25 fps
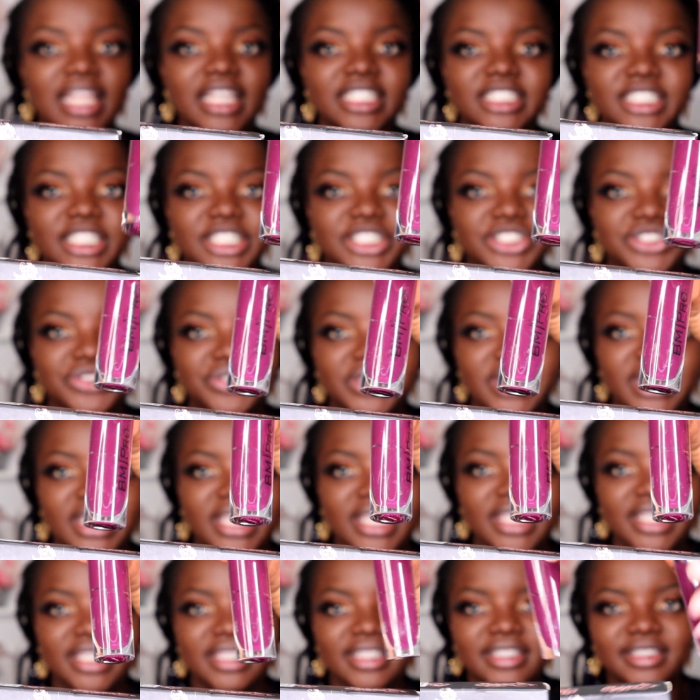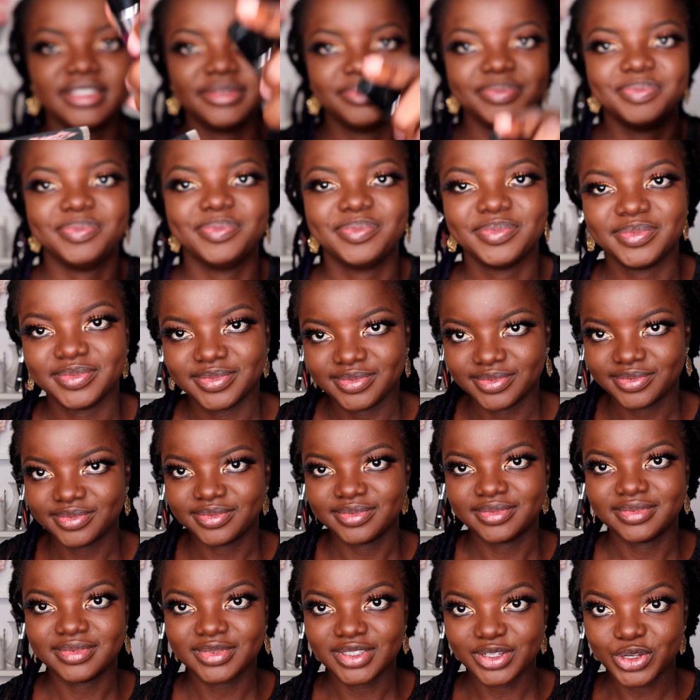Legendary
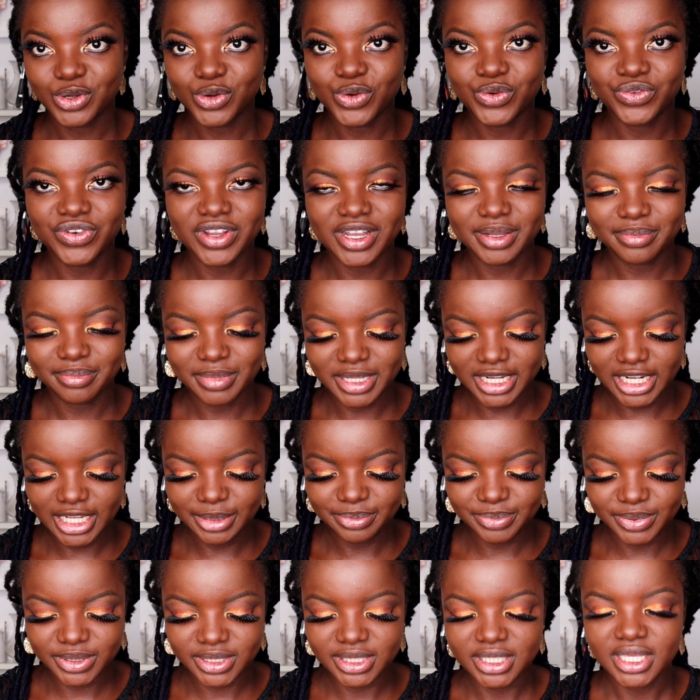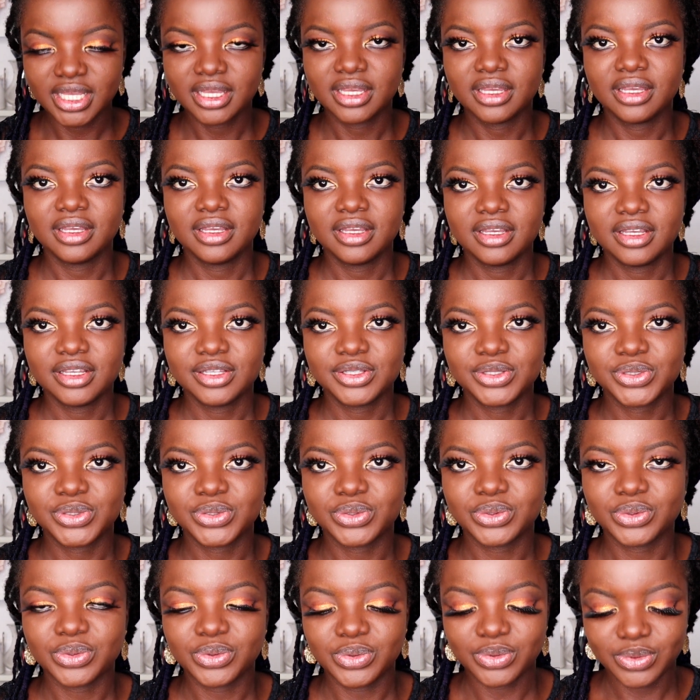over my lips.
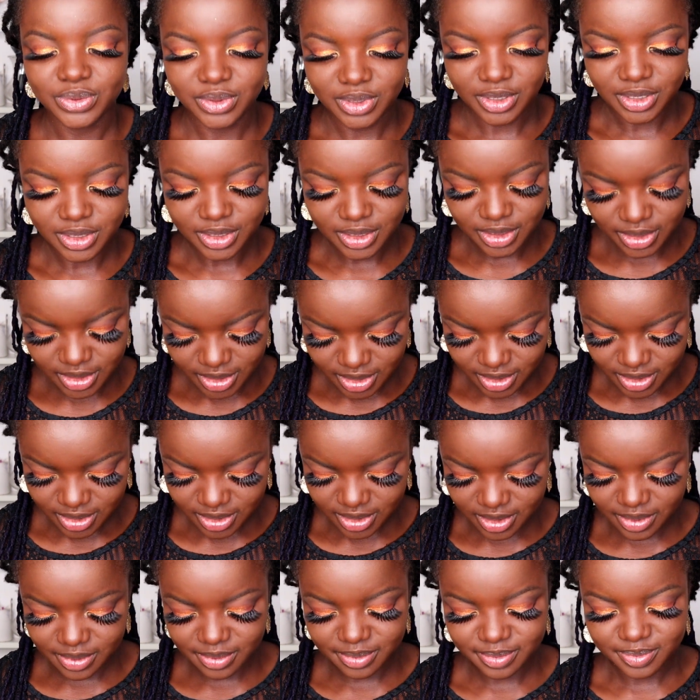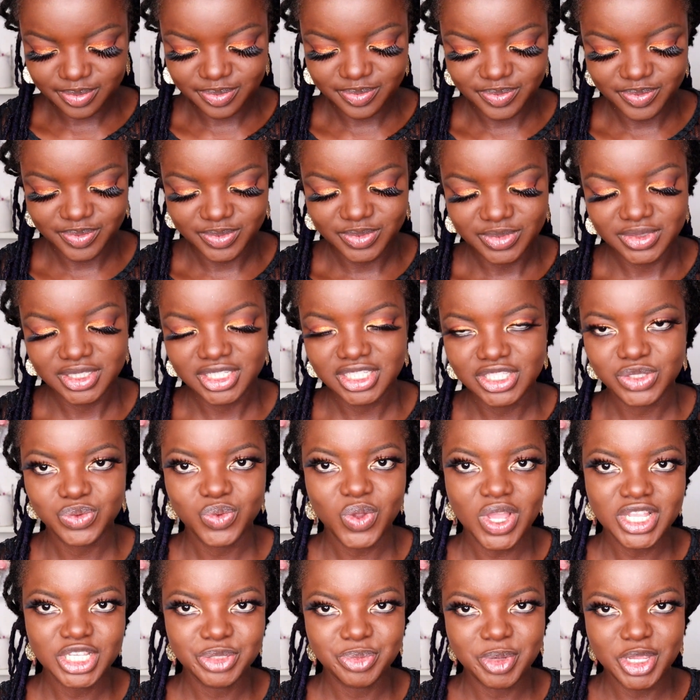So just
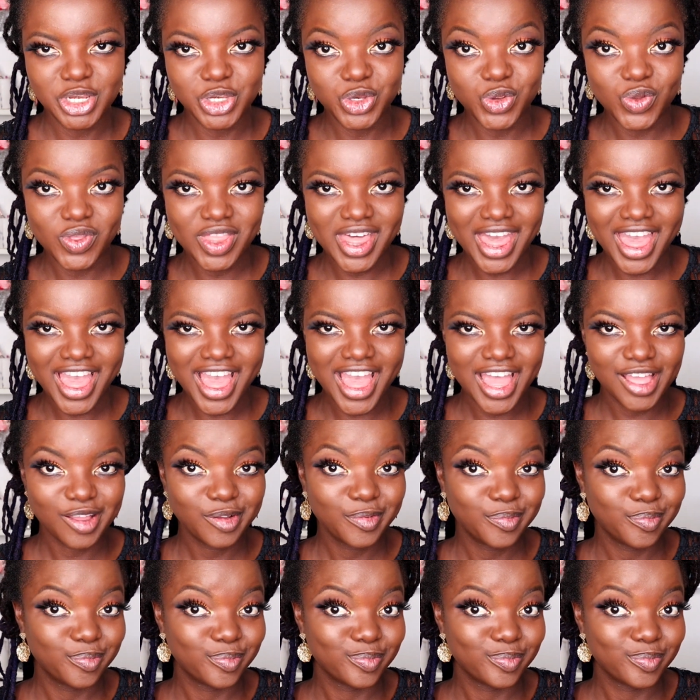watch me do that.